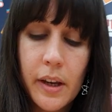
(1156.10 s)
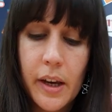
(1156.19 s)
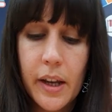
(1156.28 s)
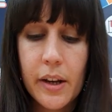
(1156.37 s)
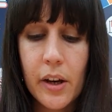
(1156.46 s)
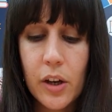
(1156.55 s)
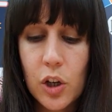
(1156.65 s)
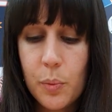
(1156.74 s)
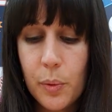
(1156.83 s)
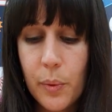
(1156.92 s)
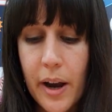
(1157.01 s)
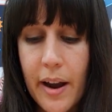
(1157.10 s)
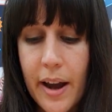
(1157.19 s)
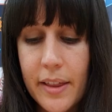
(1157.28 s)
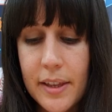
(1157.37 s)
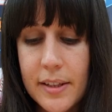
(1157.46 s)
and a copper wire
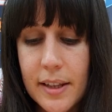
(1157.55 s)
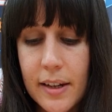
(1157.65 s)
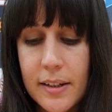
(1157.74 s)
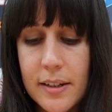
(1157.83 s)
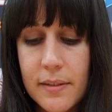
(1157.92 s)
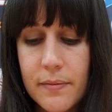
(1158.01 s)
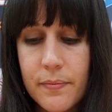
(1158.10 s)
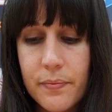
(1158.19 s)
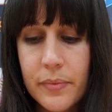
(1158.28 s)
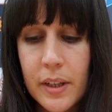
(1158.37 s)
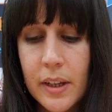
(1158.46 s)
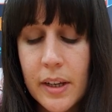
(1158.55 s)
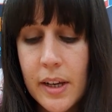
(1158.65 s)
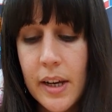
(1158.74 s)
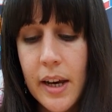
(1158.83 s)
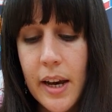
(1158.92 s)
at this end.
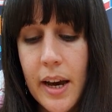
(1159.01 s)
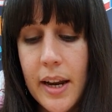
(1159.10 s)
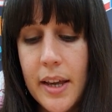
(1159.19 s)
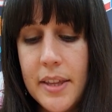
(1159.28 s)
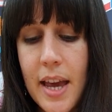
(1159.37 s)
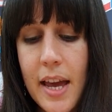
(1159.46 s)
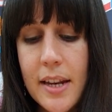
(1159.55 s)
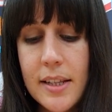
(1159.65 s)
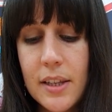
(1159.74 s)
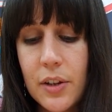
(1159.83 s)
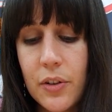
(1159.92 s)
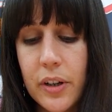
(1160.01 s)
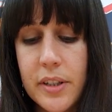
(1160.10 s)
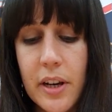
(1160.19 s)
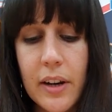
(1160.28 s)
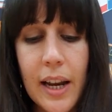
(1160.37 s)
And at the ends of the
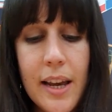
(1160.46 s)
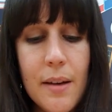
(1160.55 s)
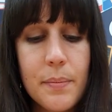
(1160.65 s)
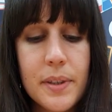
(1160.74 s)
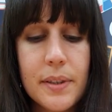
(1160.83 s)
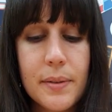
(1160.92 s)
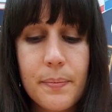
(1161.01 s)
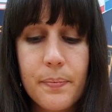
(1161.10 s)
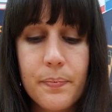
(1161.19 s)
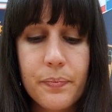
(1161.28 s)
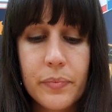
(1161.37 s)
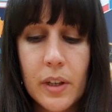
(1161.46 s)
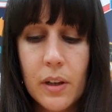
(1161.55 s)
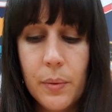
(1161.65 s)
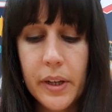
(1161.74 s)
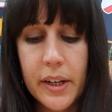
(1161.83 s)
crocodile clips,
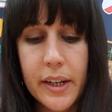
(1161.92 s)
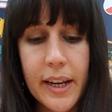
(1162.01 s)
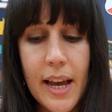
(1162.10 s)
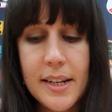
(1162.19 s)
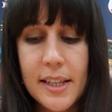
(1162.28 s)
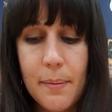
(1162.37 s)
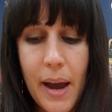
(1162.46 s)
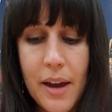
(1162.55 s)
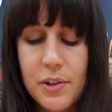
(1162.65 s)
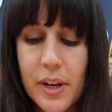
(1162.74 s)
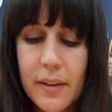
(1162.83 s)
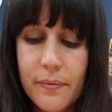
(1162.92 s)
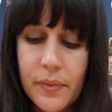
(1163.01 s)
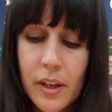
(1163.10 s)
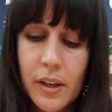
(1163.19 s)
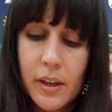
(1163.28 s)
we're going to connect to the battery.
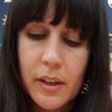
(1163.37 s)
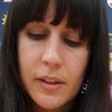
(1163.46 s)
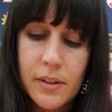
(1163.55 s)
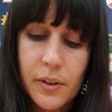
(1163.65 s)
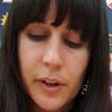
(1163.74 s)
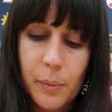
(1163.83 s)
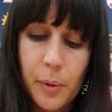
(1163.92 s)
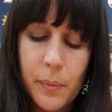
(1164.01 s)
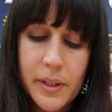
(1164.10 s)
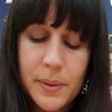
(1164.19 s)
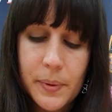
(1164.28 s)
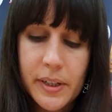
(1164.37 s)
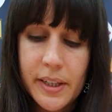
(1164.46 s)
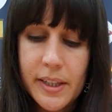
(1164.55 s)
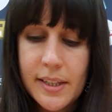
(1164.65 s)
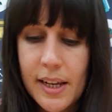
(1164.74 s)
So I'm going to pop this one
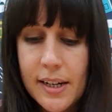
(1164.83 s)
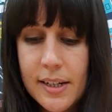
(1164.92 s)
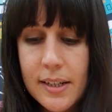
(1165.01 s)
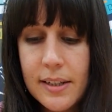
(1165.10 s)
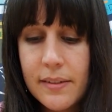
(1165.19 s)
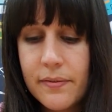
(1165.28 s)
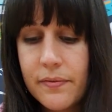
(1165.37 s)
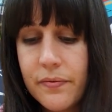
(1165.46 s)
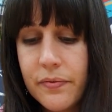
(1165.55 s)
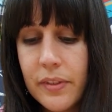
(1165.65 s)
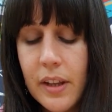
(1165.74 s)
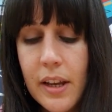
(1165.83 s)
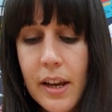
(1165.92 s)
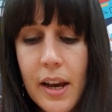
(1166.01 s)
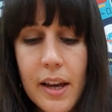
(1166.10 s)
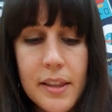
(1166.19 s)
at this end
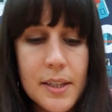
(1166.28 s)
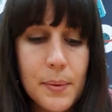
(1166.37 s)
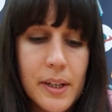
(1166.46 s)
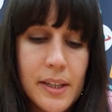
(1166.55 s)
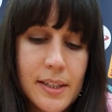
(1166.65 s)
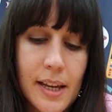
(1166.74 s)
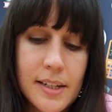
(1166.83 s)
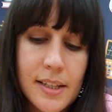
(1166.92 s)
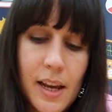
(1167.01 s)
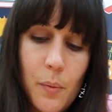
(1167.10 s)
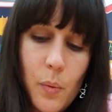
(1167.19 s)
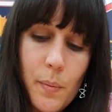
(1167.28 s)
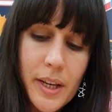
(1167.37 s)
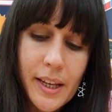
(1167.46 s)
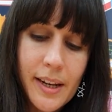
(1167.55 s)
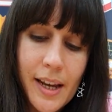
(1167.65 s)
and this one at this end. And when we
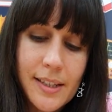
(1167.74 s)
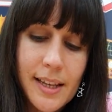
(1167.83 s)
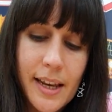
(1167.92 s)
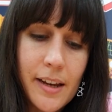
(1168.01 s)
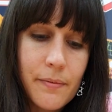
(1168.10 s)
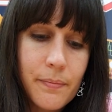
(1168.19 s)
connect it,